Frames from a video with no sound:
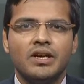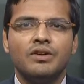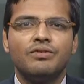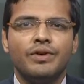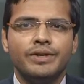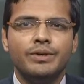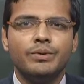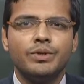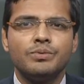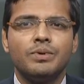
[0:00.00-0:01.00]
for
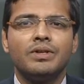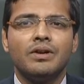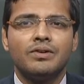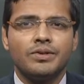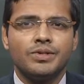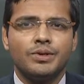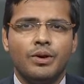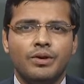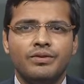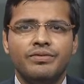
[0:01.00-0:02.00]
use with
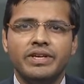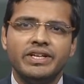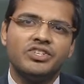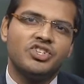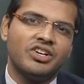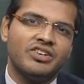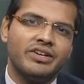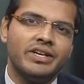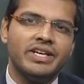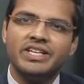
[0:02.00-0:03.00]
ultrasonography in children